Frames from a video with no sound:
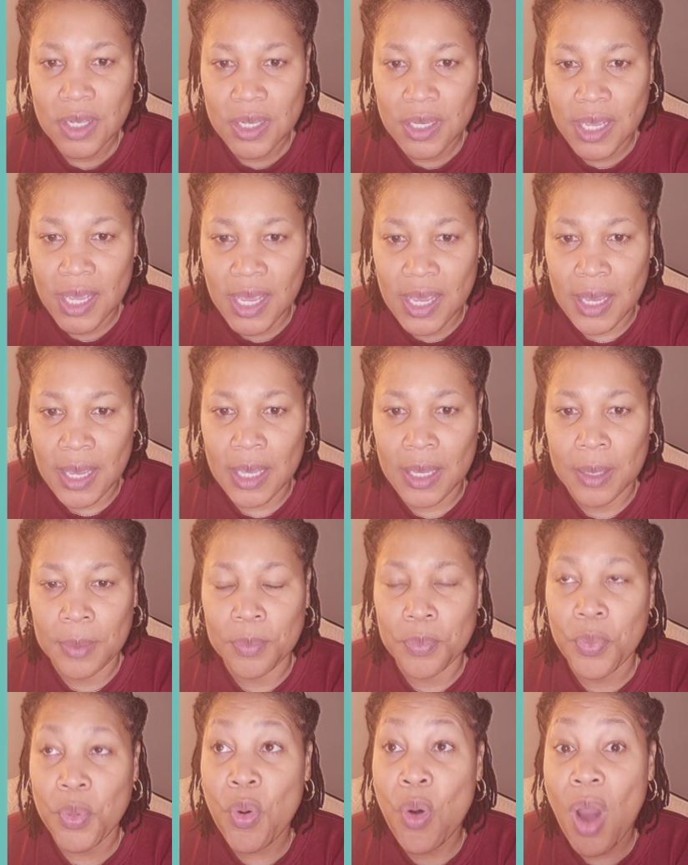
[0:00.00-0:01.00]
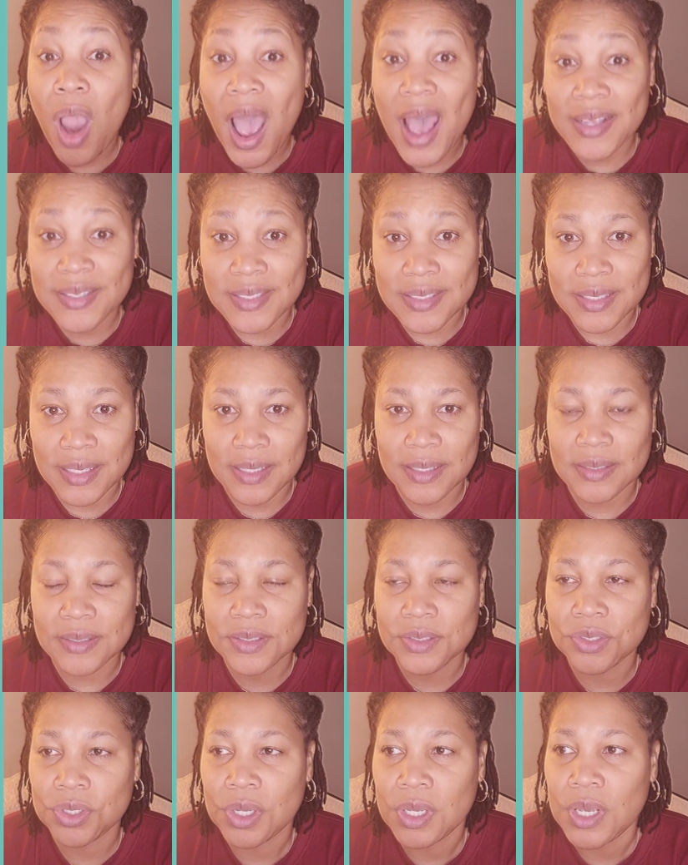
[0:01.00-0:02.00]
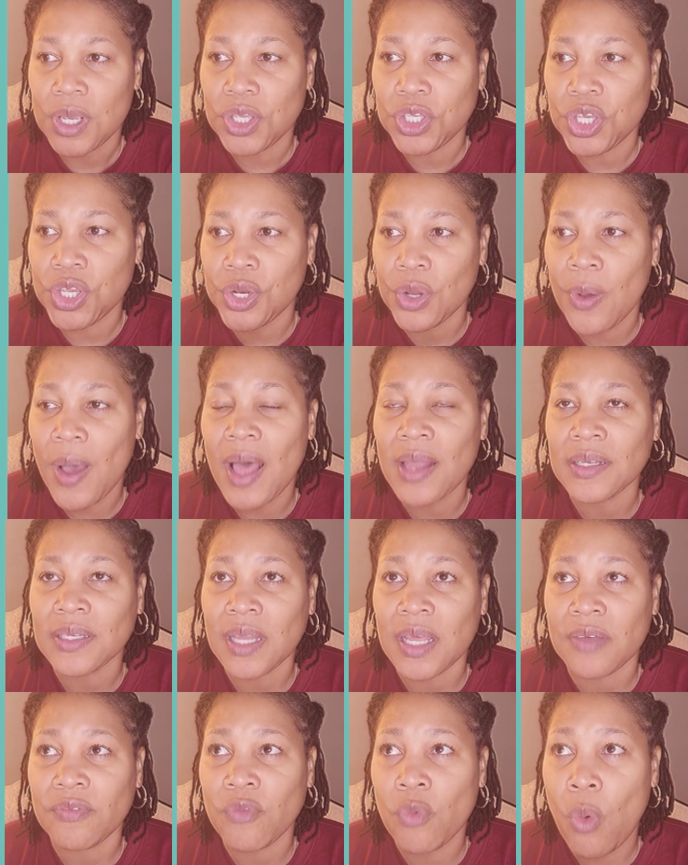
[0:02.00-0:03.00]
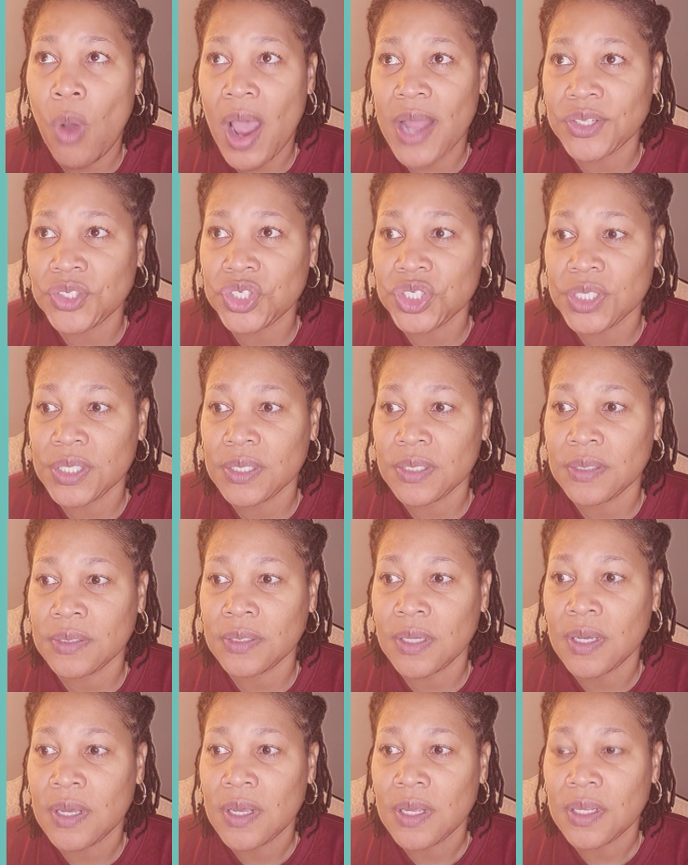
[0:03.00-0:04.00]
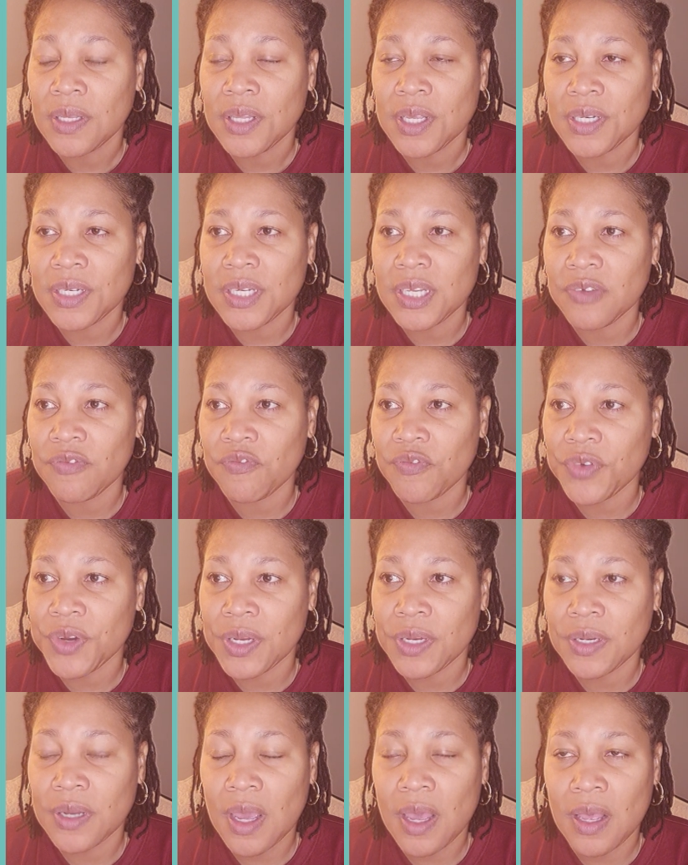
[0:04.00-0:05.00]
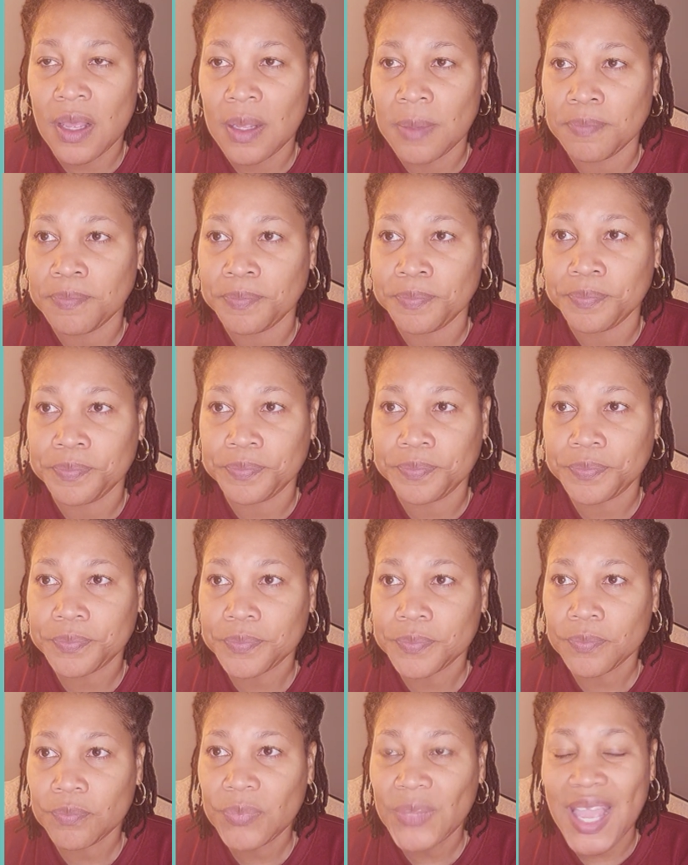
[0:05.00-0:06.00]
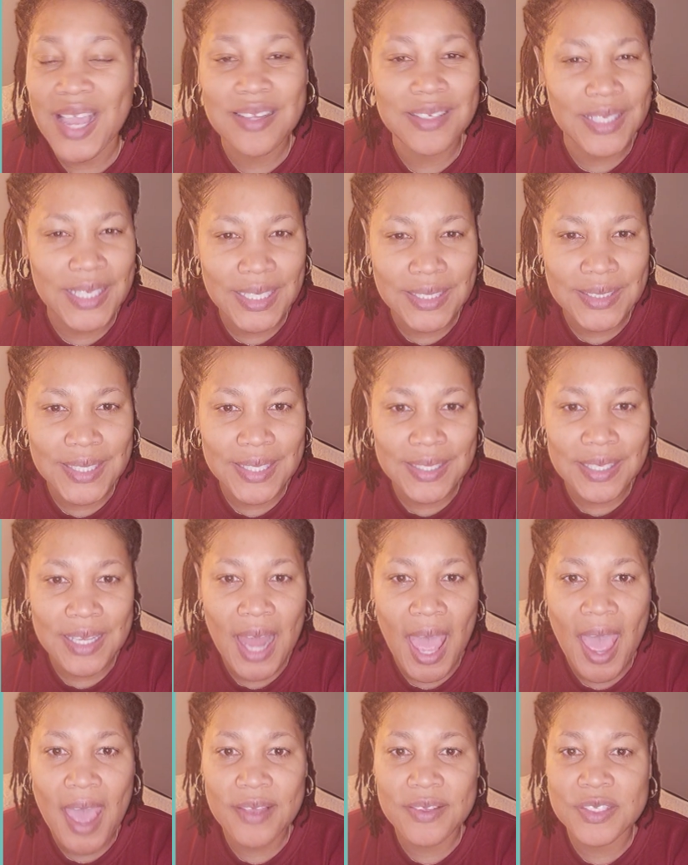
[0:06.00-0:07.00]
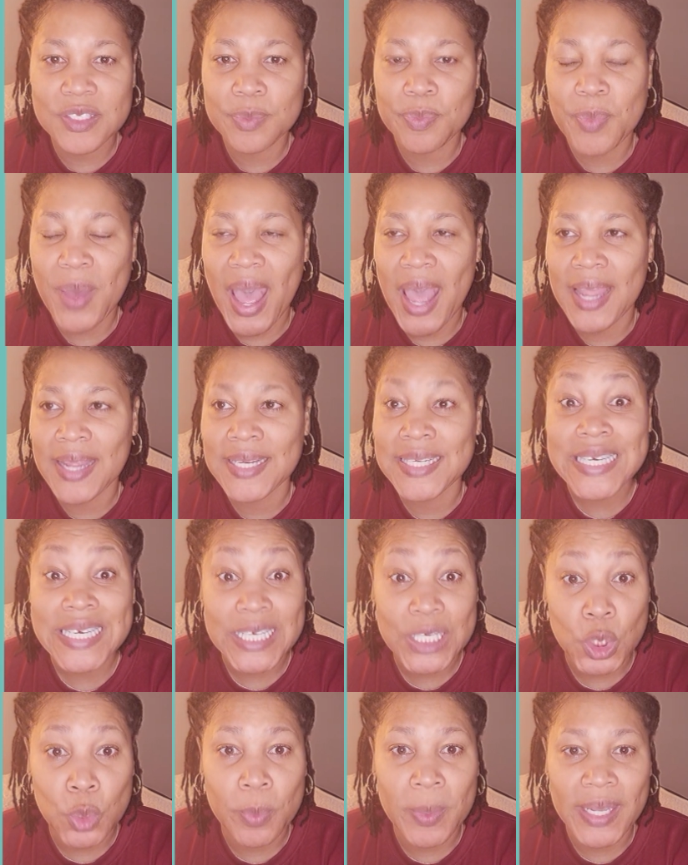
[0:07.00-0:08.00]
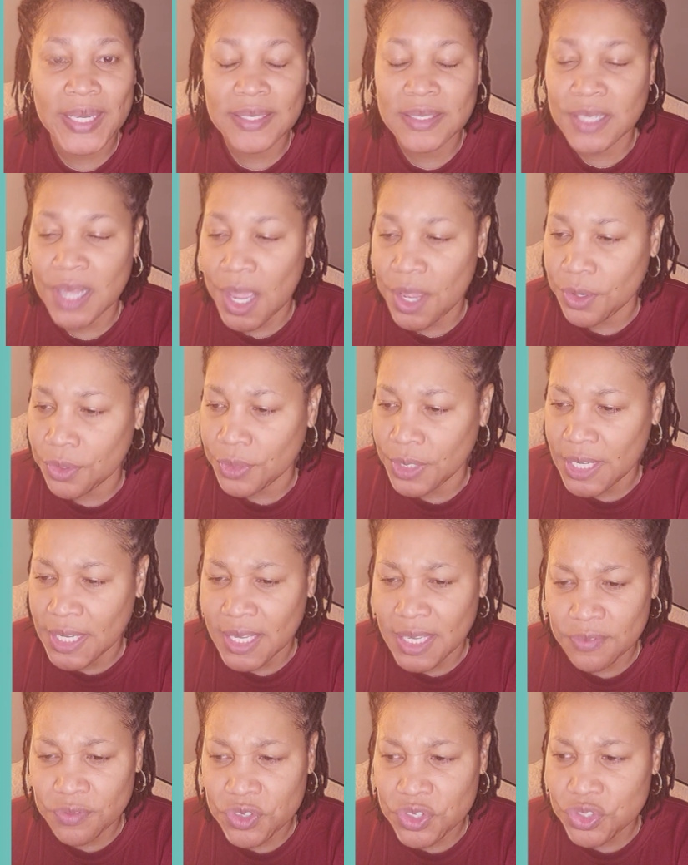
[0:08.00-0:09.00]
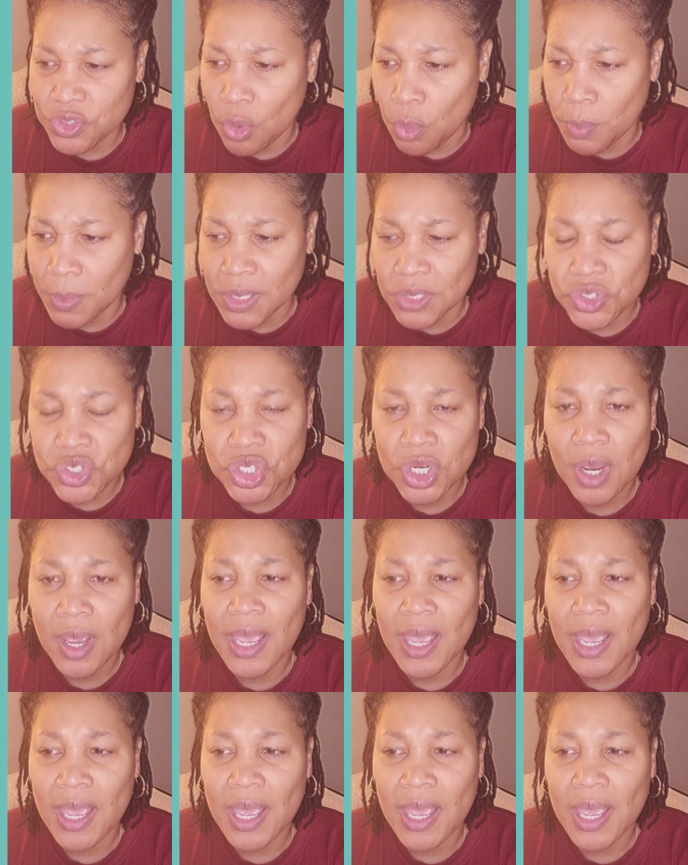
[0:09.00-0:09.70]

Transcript: a process. I love watching the different LinkedIn Lives by Neil McDonald. He gives so much